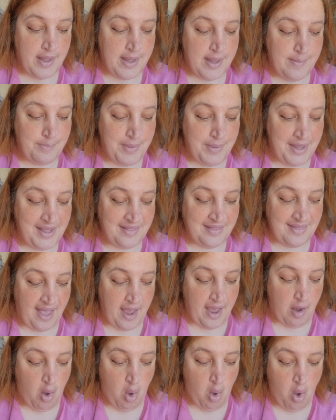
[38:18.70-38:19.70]
Being that
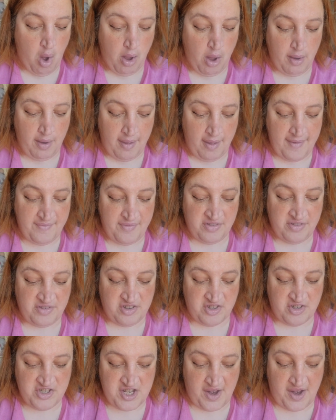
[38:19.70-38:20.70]
all ovens are
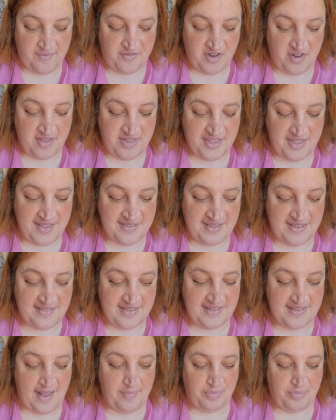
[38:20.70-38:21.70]
different, this is
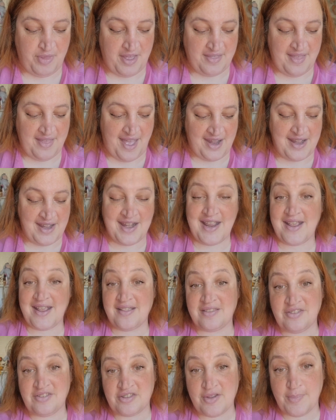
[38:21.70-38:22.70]
something that
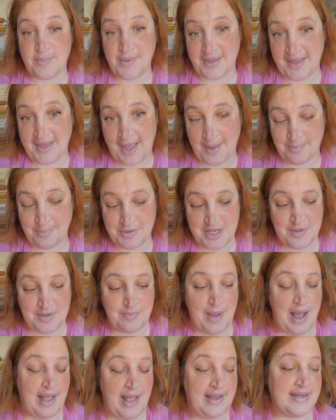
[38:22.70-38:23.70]
needs to be kept in
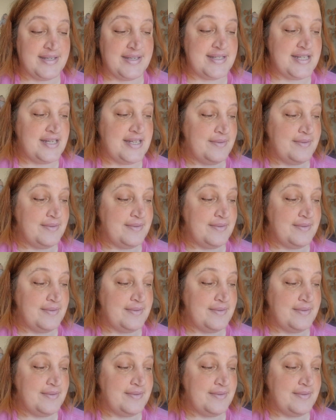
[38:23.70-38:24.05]
mind.